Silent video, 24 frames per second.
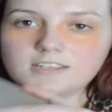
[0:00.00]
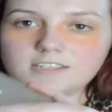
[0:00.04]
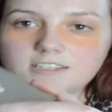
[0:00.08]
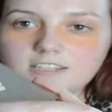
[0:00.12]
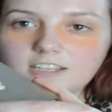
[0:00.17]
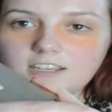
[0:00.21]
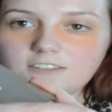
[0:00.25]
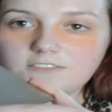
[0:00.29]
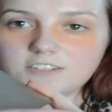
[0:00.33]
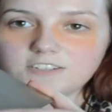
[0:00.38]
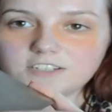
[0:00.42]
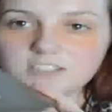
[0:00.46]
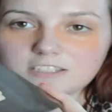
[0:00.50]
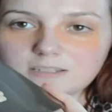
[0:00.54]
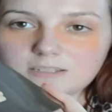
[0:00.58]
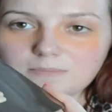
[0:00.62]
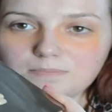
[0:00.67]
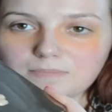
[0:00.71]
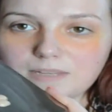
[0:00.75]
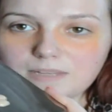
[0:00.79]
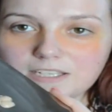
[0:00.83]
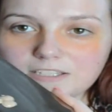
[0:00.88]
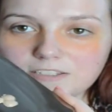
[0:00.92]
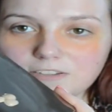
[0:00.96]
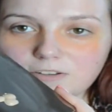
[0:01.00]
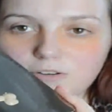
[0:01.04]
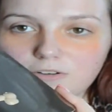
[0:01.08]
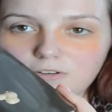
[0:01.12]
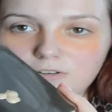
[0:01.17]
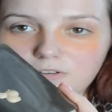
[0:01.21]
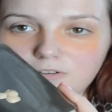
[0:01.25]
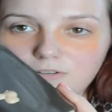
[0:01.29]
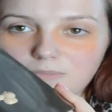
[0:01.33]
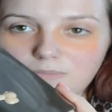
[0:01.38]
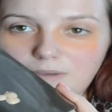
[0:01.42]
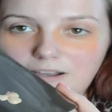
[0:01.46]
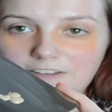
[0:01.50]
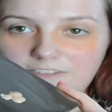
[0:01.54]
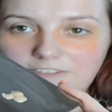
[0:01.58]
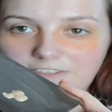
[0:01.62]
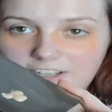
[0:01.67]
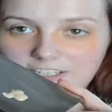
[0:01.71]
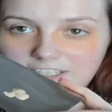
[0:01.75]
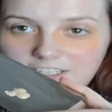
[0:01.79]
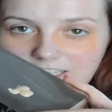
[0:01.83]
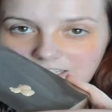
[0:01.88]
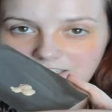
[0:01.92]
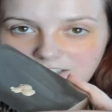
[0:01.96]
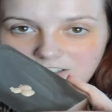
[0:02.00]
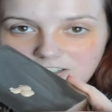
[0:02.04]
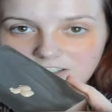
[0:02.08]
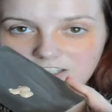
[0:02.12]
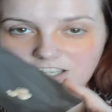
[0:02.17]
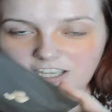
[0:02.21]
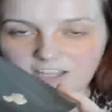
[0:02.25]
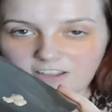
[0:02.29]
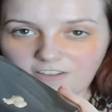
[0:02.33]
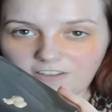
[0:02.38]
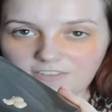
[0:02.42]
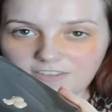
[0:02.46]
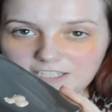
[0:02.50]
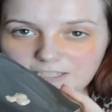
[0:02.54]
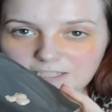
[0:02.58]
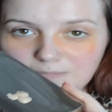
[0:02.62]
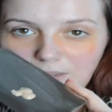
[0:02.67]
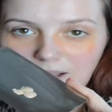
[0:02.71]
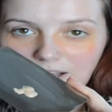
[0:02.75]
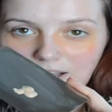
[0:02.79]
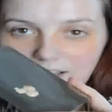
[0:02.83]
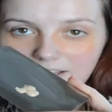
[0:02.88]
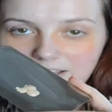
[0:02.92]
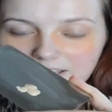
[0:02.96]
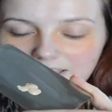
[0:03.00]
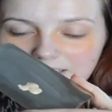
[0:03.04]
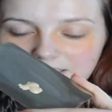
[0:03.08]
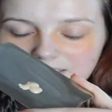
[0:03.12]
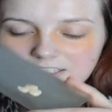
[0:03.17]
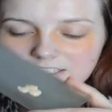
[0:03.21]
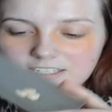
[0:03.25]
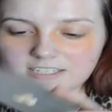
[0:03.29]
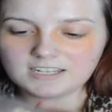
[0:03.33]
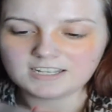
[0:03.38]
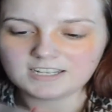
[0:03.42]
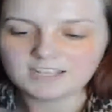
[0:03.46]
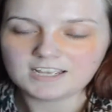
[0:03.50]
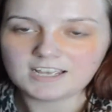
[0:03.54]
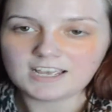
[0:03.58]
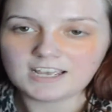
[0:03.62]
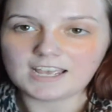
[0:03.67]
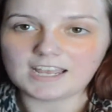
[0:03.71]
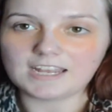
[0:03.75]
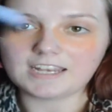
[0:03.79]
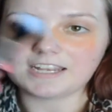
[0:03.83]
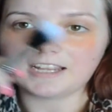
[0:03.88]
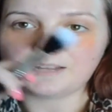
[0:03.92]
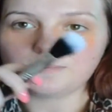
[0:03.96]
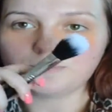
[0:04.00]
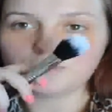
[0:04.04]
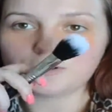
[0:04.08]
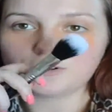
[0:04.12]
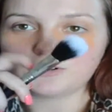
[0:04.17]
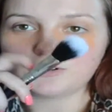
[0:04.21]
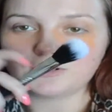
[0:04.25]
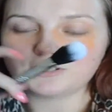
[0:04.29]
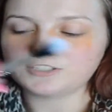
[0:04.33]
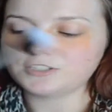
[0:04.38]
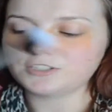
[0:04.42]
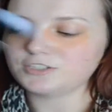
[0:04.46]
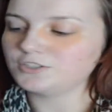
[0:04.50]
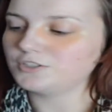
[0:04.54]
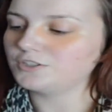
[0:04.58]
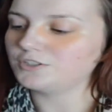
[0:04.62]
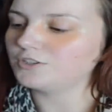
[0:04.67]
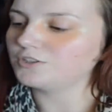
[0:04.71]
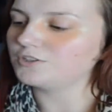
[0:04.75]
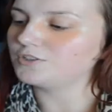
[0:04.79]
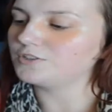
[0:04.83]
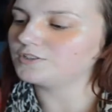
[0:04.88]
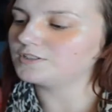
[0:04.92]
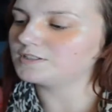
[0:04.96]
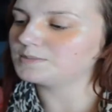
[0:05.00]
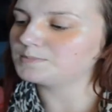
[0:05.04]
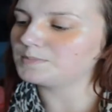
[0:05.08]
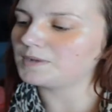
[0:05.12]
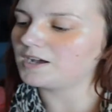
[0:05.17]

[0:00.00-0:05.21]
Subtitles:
So I've just mixed all my foundation together on this palette, and I'm going to use